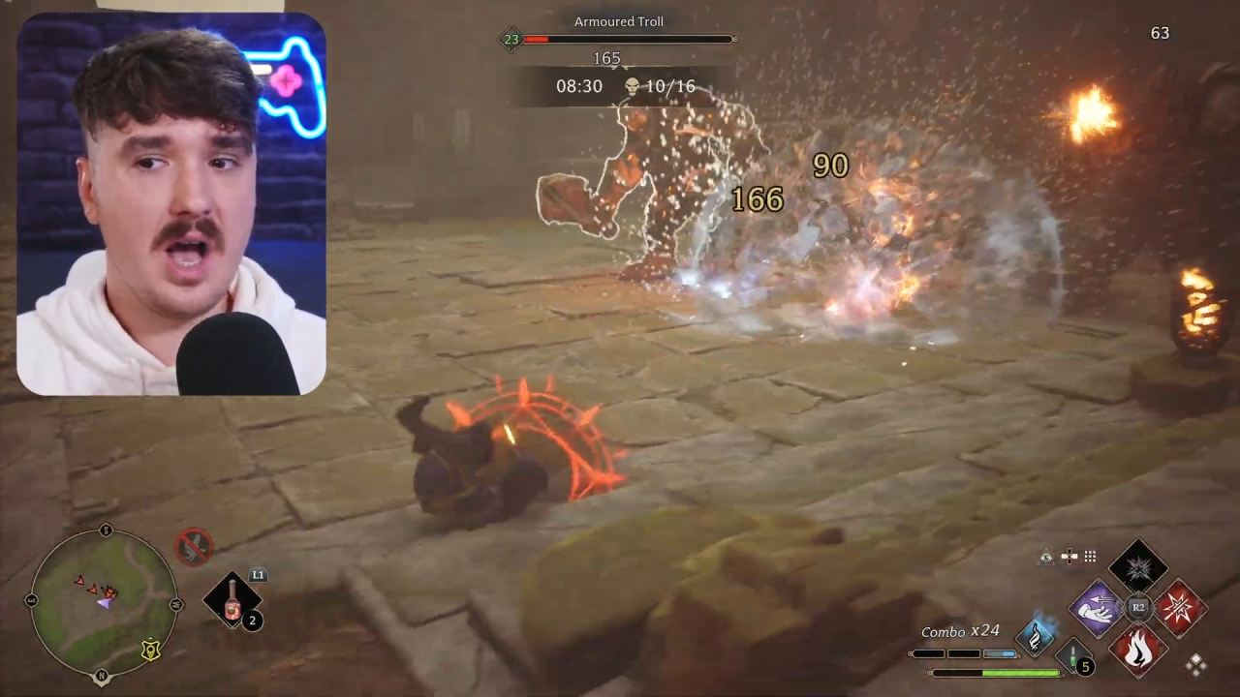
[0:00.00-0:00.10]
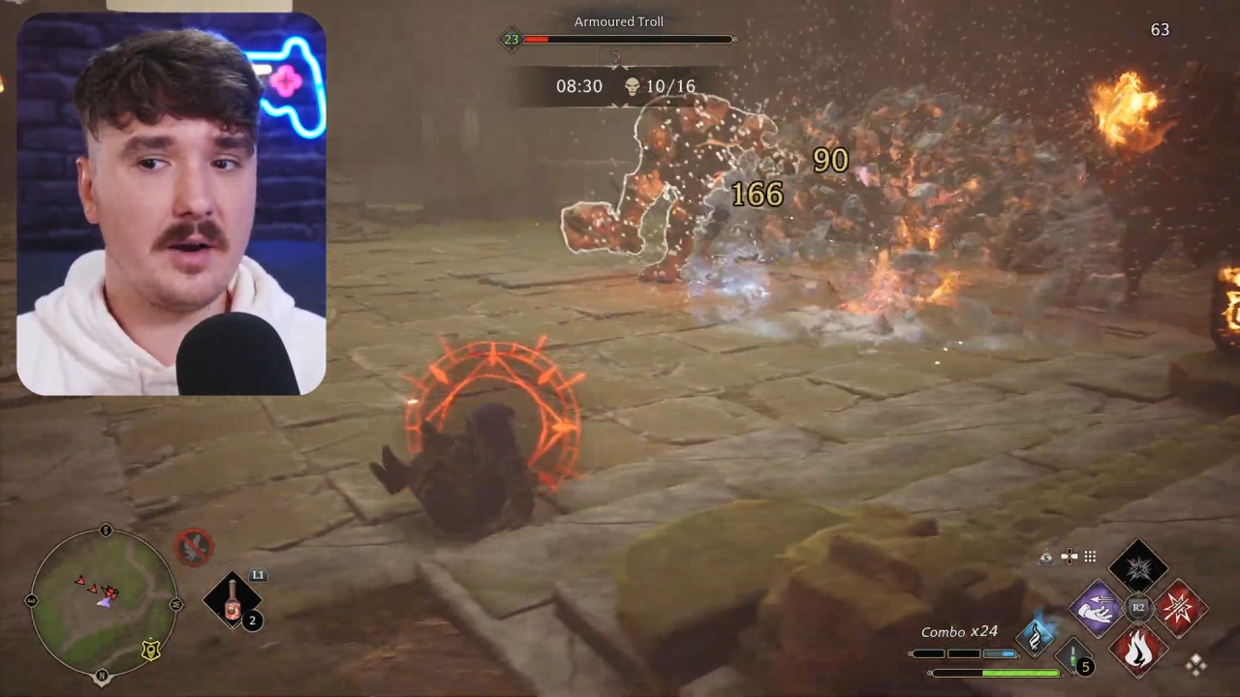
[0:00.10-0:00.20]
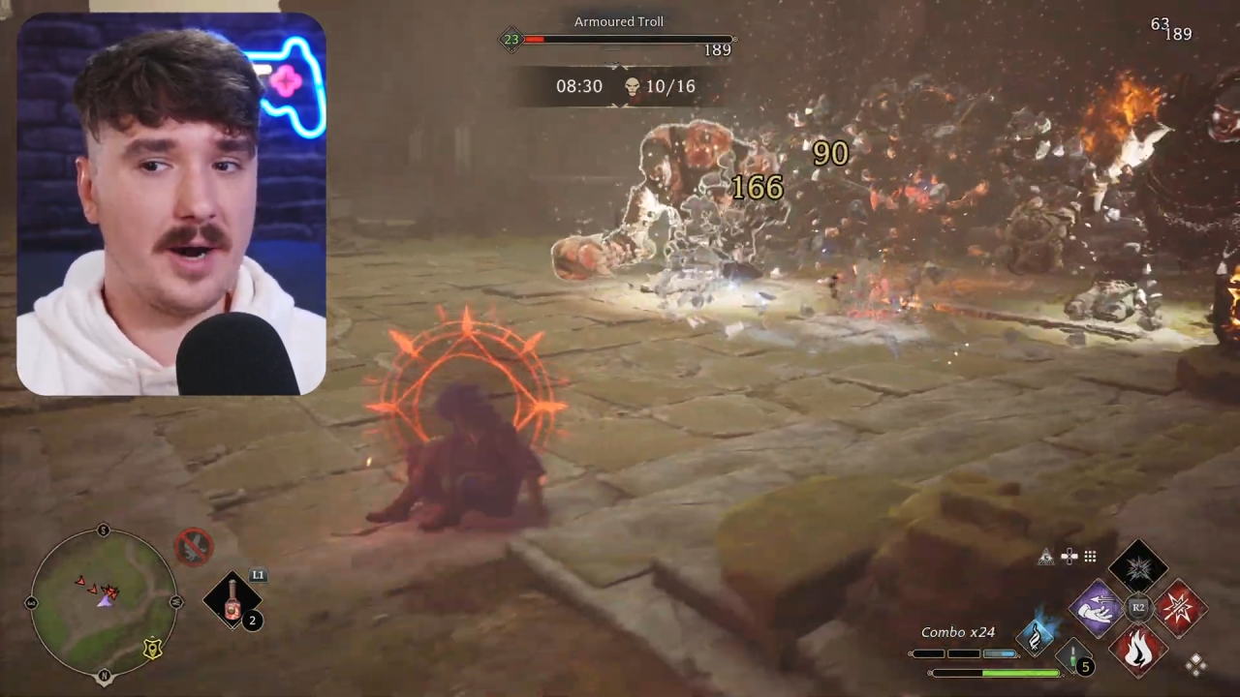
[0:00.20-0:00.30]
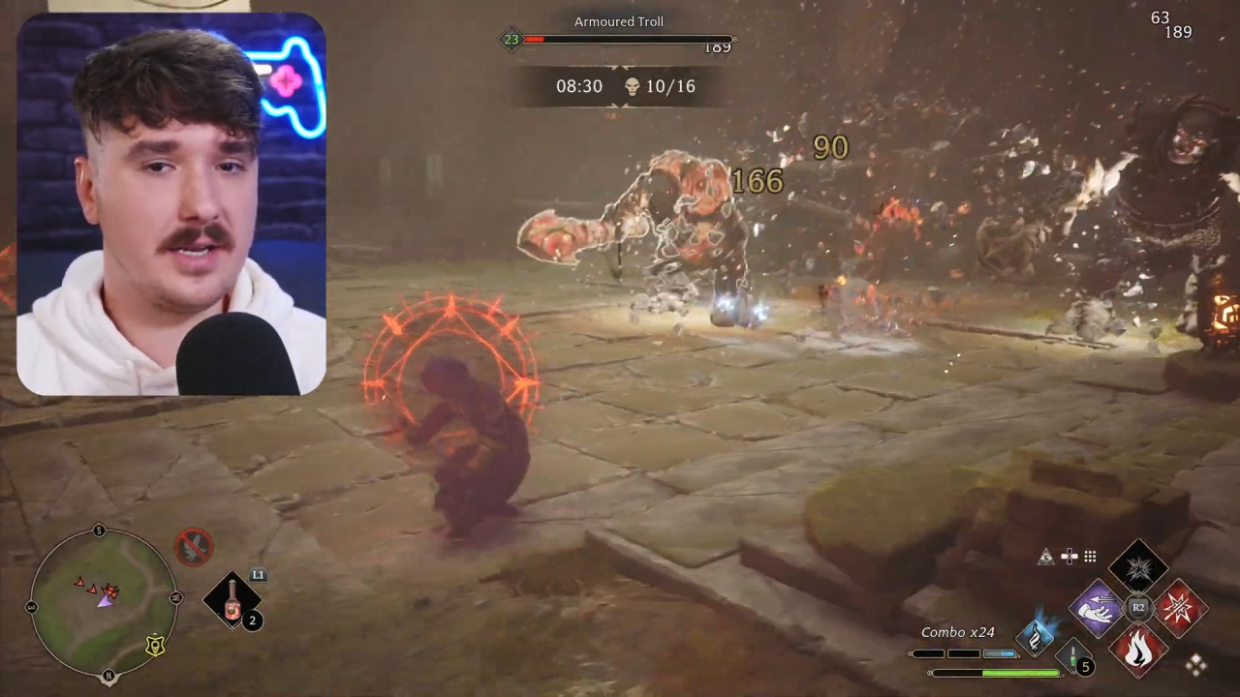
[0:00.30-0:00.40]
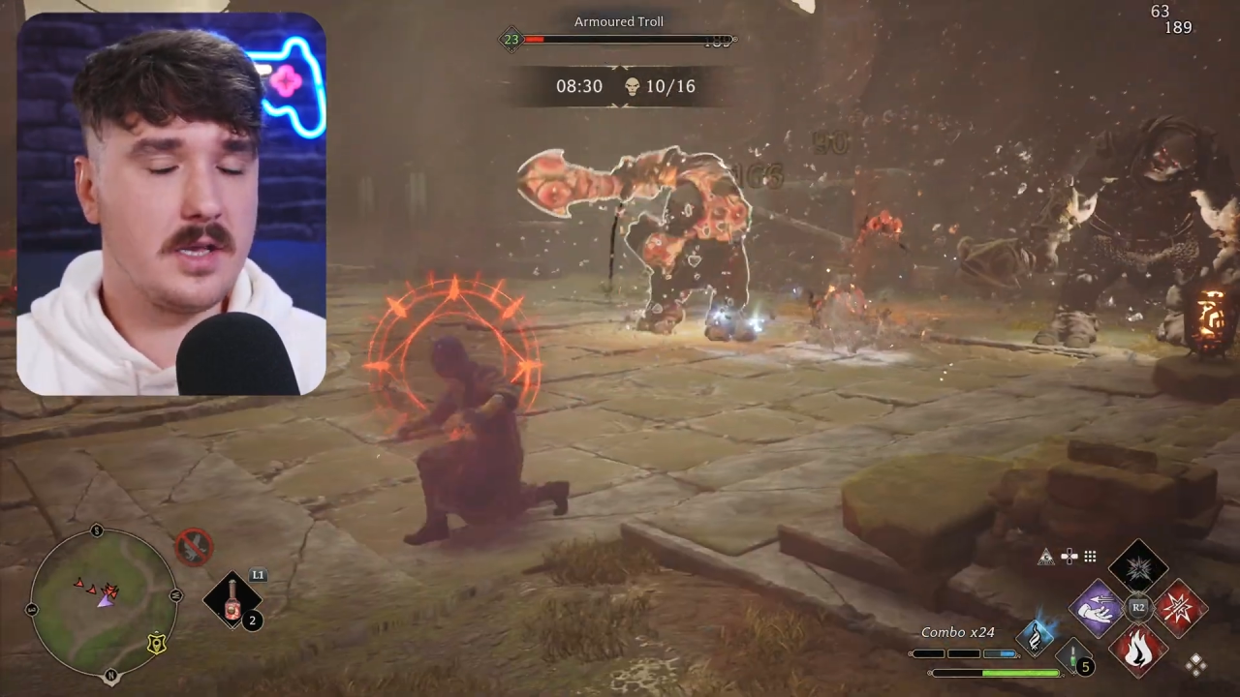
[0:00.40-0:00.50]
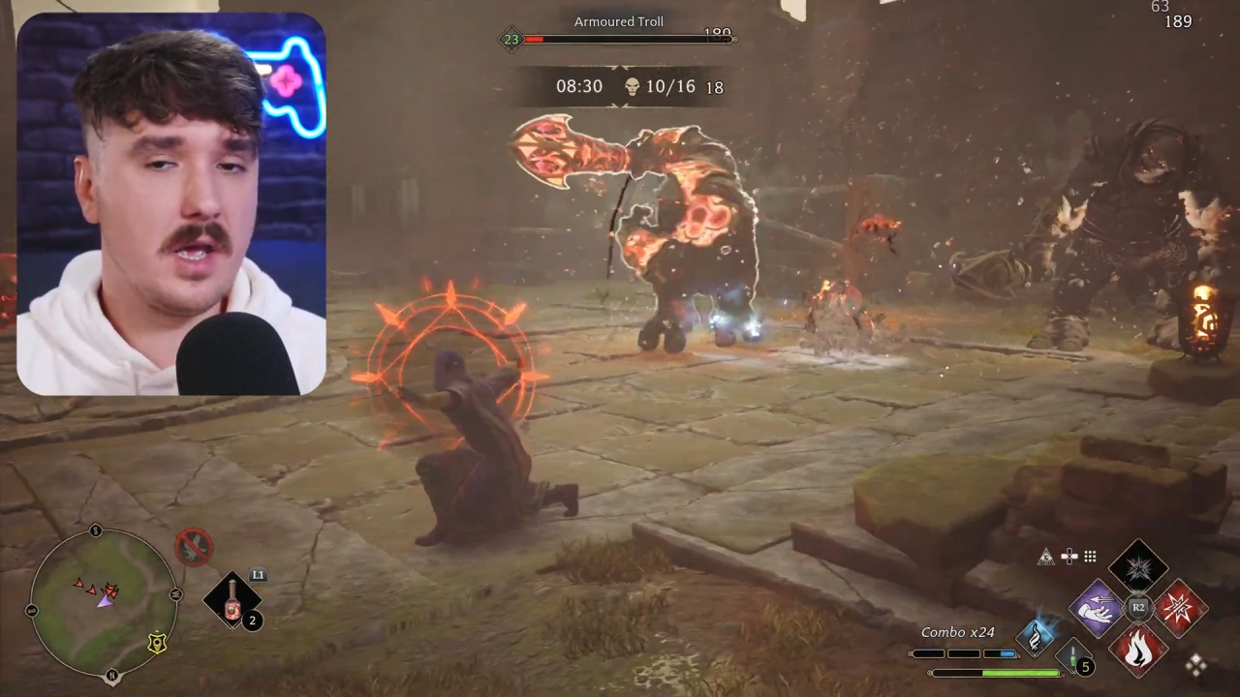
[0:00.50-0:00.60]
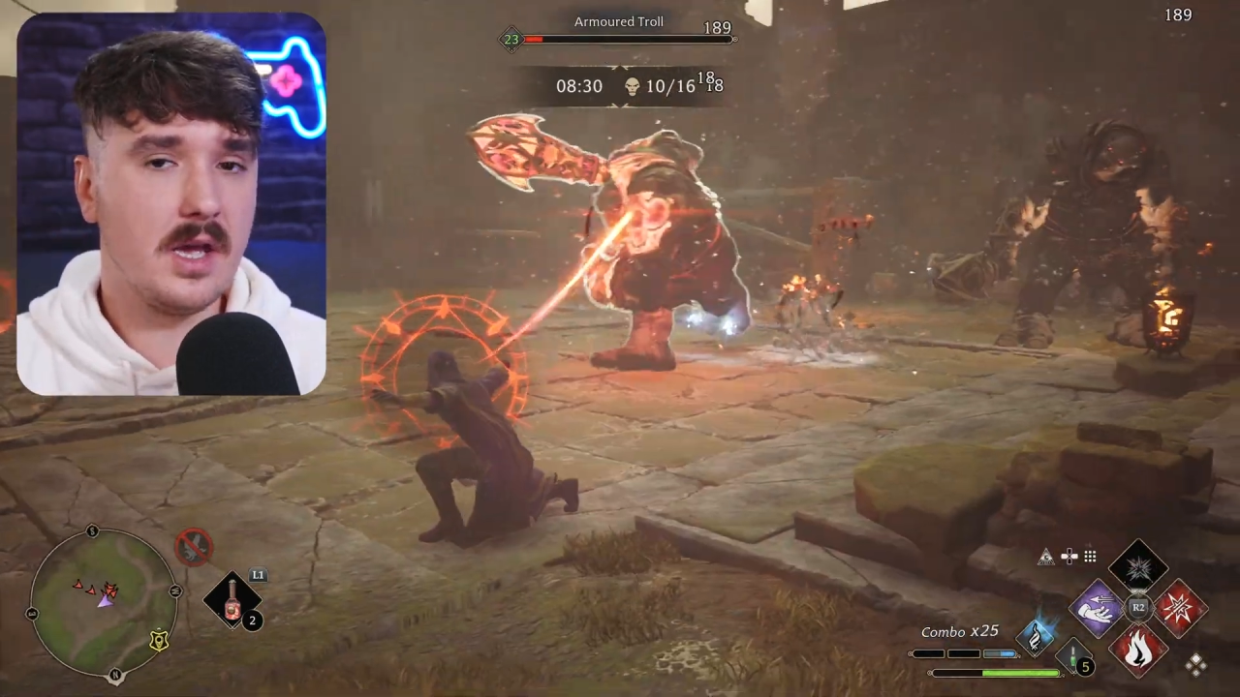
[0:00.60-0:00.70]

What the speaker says: right?